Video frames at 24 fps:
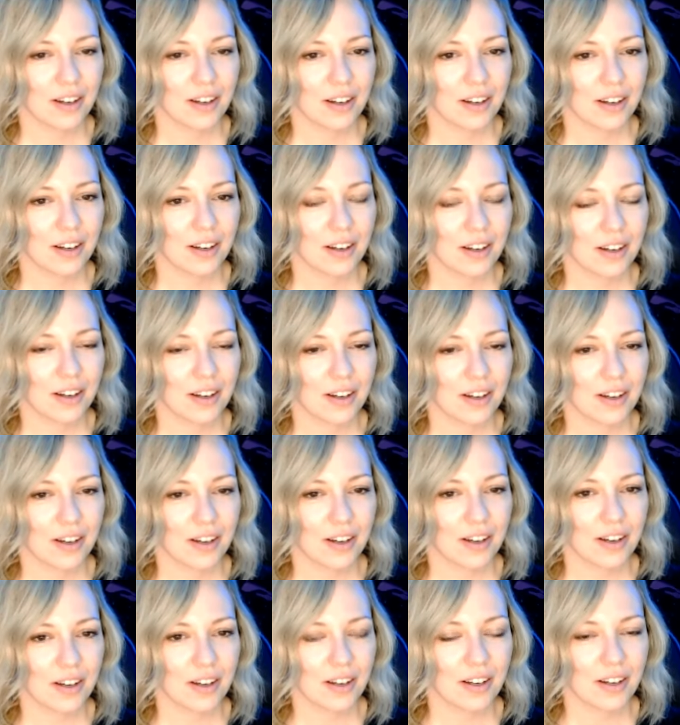
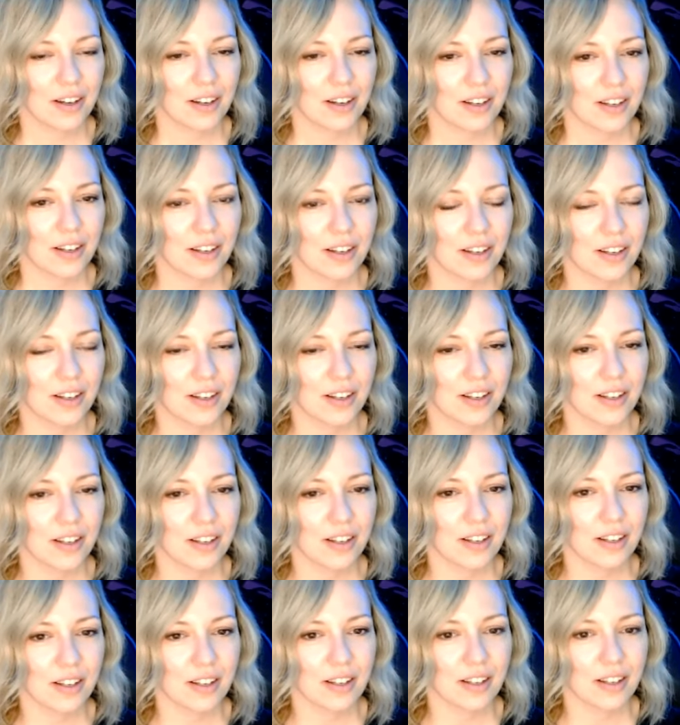
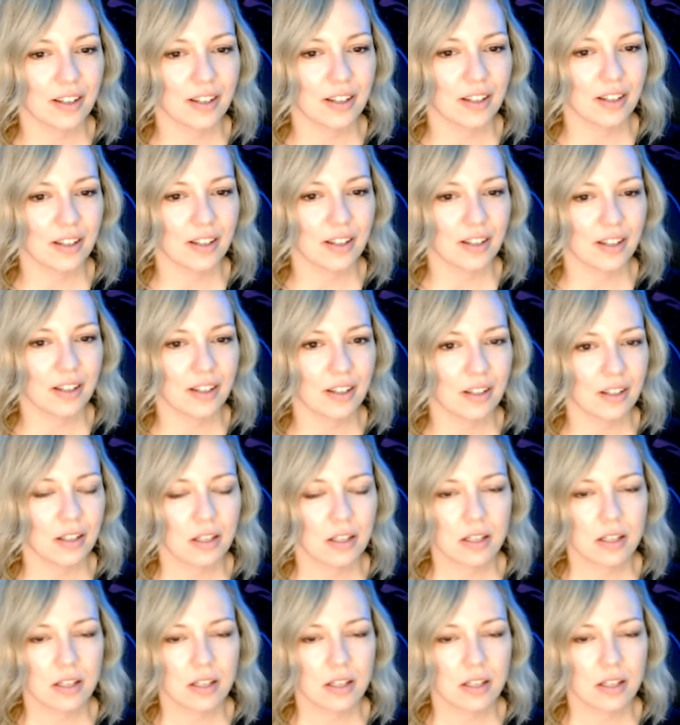This person isn't speaking.